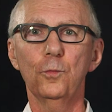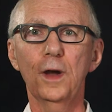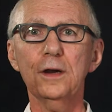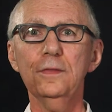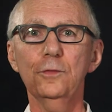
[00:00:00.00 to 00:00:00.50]

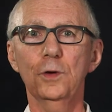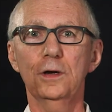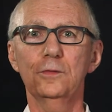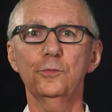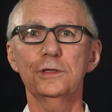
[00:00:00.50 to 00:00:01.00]
Where in the
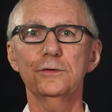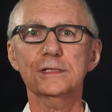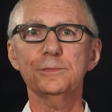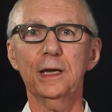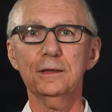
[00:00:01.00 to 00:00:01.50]
world would you
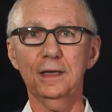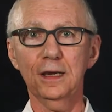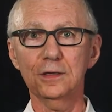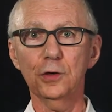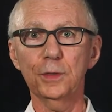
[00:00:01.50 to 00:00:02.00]
expect
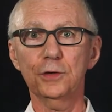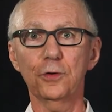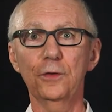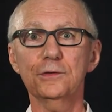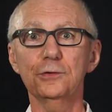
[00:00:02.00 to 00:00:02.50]
economic
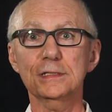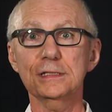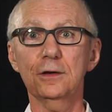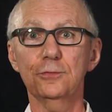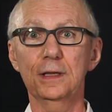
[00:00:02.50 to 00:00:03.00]
growth to
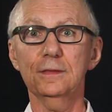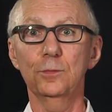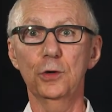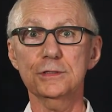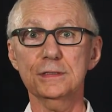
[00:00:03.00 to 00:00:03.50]
accelerate
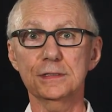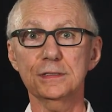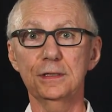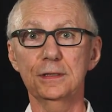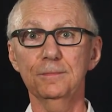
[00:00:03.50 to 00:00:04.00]
the most
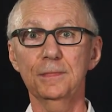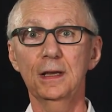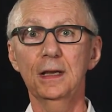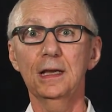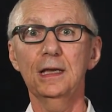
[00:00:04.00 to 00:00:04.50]
this year?
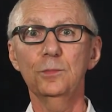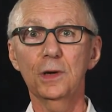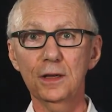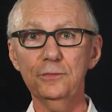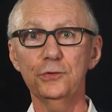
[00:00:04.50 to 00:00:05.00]
In
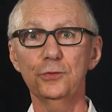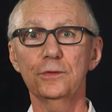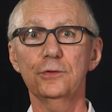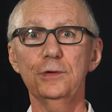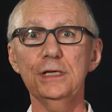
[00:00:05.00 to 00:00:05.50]
my
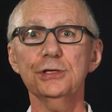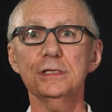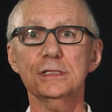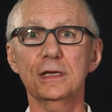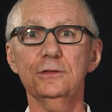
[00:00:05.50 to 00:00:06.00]
view, the
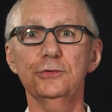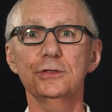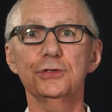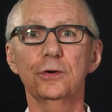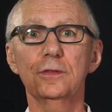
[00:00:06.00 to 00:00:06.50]
regions set to
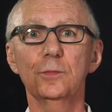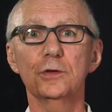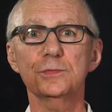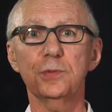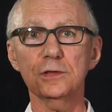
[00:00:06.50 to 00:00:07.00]
enjoy the
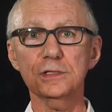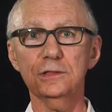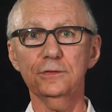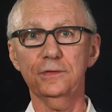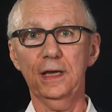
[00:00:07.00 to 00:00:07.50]
most
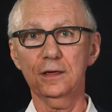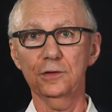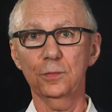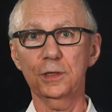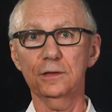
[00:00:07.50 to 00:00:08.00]
positive
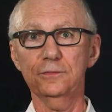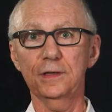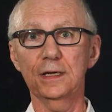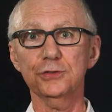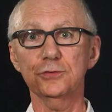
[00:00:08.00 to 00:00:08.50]
economic and
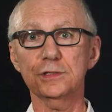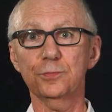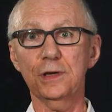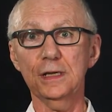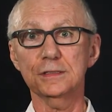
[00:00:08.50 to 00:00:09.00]
financial
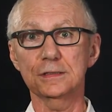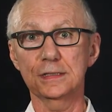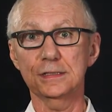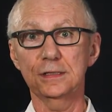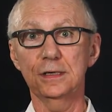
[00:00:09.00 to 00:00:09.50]

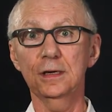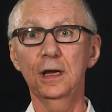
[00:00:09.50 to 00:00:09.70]
surprises this year